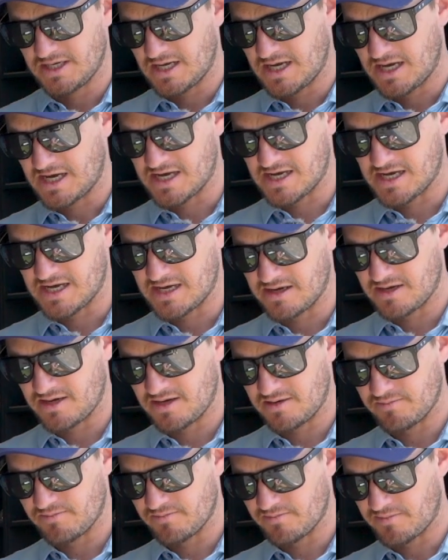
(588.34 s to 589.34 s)

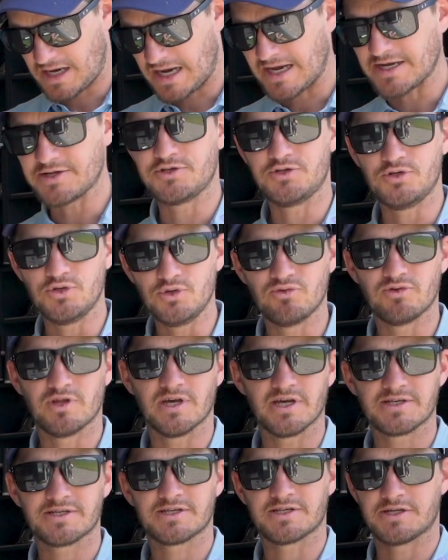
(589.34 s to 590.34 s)
I do
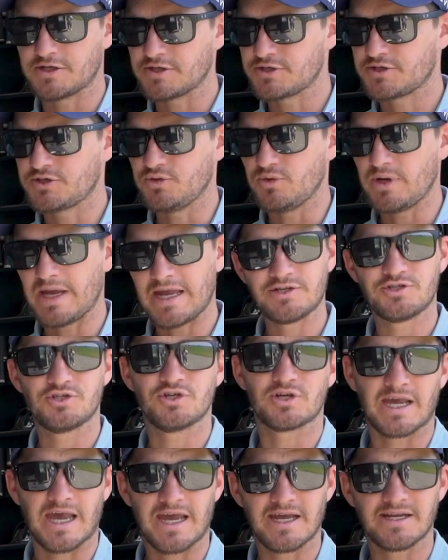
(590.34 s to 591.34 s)
this to
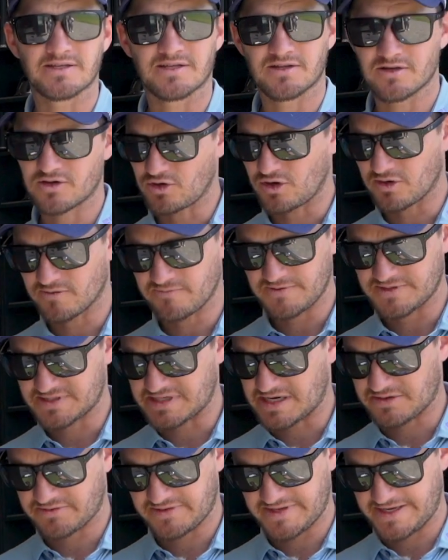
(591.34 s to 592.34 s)
educate the golfers
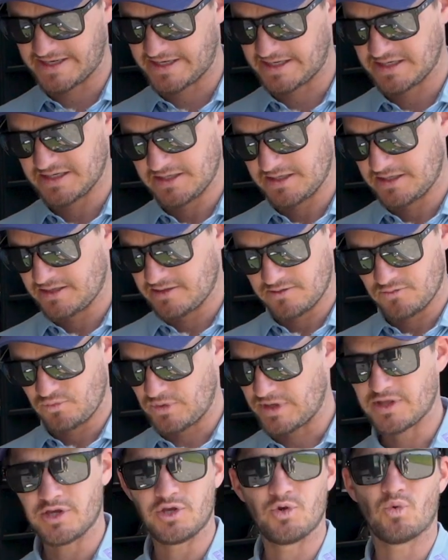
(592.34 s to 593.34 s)
out there.
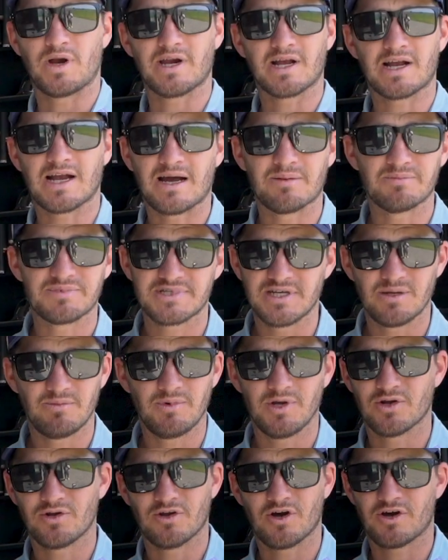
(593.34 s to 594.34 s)
Whether you want to come see
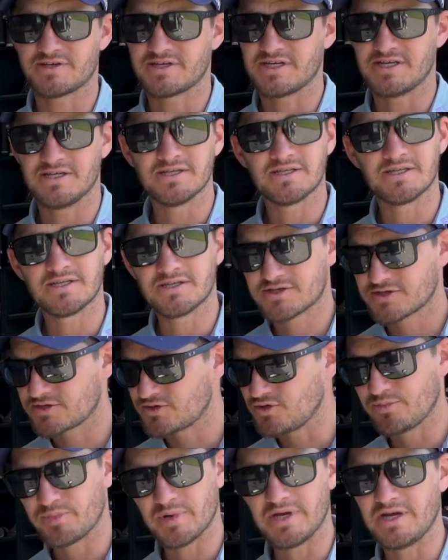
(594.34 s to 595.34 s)
me or not is
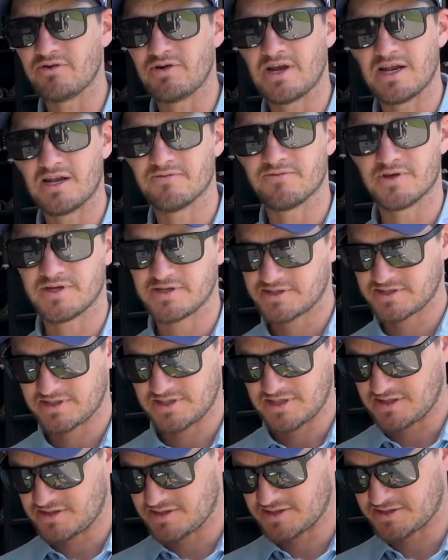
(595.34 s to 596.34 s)
super irrelevant.
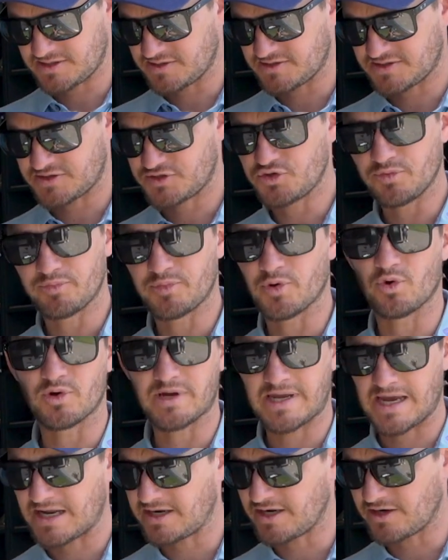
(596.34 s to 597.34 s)
This is super
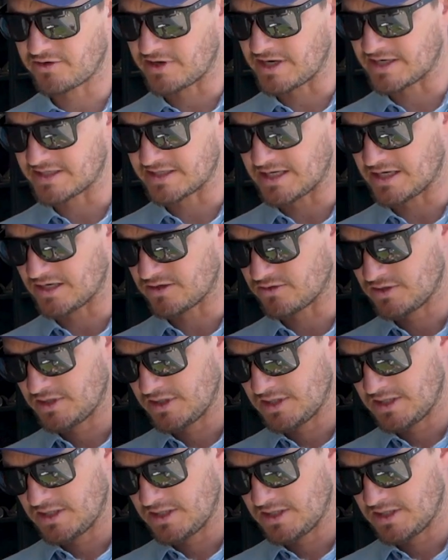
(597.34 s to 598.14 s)
organic right now.